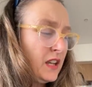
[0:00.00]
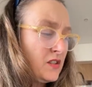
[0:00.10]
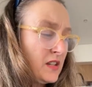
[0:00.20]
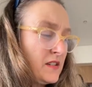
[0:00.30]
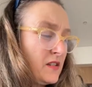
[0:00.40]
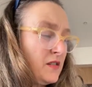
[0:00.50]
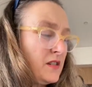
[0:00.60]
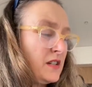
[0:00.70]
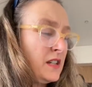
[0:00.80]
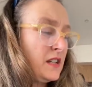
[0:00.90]
he'd just
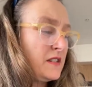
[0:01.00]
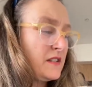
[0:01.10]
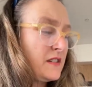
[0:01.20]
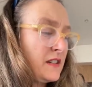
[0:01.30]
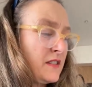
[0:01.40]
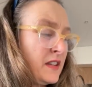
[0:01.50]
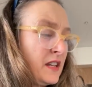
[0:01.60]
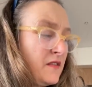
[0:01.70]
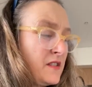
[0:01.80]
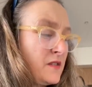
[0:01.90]
gone to Ian's at the
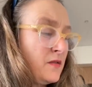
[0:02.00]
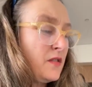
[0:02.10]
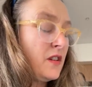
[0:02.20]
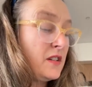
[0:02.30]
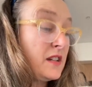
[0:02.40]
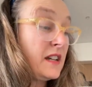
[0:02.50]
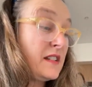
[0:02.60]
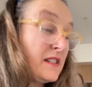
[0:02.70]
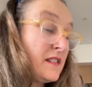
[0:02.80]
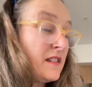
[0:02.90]
end of the school
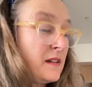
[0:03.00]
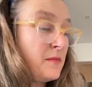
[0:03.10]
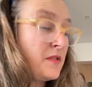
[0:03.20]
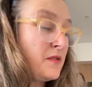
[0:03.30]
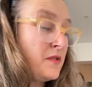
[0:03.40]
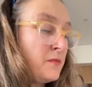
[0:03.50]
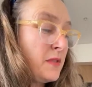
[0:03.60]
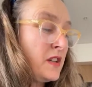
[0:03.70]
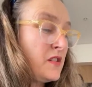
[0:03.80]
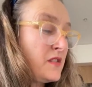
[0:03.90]
holidays up
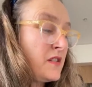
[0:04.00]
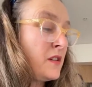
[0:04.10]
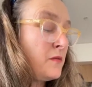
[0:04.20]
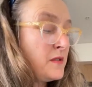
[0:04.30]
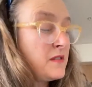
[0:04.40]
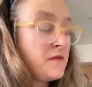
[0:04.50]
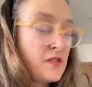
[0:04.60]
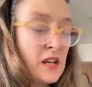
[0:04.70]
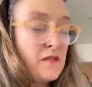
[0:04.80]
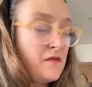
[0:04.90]
northern beaches, so it was
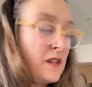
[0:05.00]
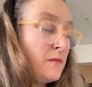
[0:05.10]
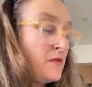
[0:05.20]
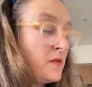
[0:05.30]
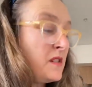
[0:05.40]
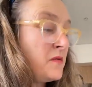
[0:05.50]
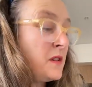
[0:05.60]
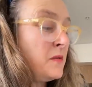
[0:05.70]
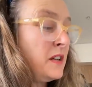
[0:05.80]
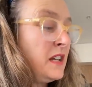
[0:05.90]
Jan-Feb
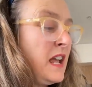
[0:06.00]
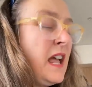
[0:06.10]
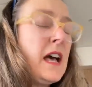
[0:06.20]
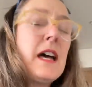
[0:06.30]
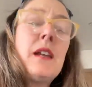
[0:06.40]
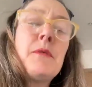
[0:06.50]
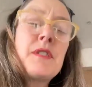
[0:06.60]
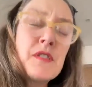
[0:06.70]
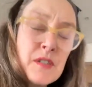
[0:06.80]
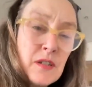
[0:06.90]
2021, and he
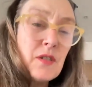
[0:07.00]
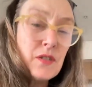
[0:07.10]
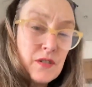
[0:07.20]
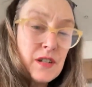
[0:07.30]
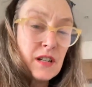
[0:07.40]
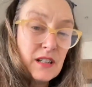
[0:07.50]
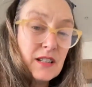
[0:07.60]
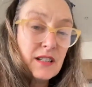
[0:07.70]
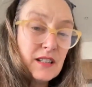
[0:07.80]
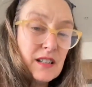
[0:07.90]
was still
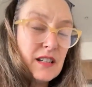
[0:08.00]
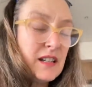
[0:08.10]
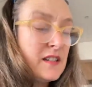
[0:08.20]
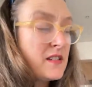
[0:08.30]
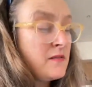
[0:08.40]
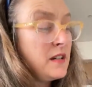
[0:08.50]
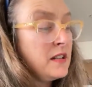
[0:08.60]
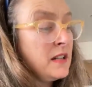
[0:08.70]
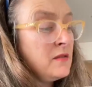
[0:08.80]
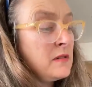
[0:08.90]
telling his
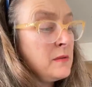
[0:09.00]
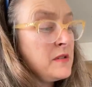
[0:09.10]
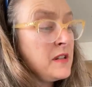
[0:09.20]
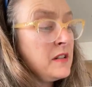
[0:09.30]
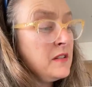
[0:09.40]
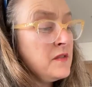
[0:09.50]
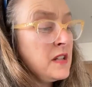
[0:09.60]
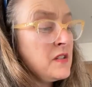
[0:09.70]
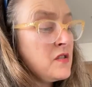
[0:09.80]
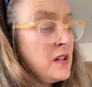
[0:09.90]
direct legal representative,
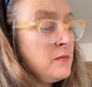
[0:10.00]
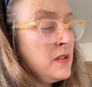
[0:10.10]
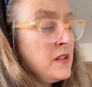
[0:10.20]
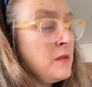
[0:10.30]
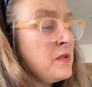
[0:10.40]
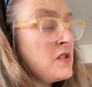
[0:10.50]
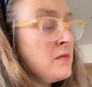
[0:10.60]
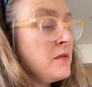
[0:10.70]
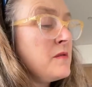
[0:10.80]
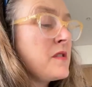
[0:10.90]
Dennis Chapman, that he wished
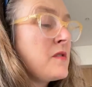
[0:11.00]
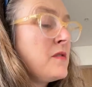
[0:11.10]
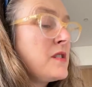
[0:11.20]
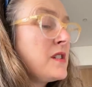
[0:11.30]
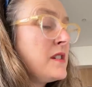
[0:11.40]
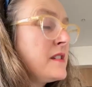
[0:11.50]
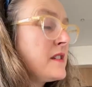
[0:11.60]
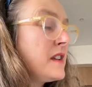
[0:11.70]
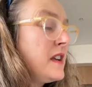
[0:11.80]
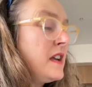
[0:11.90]
to be restored to
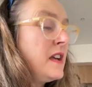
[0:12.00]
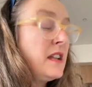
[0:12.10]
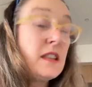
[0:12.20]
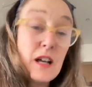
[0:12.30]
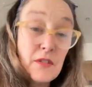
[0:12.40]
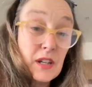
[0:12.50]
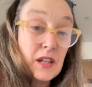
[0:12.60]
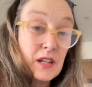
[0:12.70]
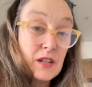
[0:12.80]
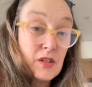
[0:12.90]
his
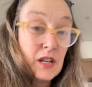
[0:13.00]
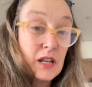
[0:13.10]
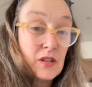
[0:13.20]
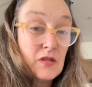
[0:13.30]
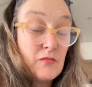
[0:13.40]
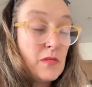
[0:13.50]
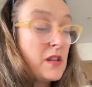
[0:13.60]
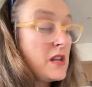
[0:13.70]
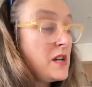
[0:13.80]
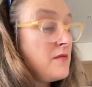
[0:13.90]
loving and educational
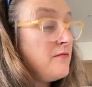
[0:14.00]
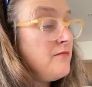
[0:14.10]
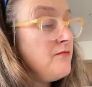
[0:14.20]
mother.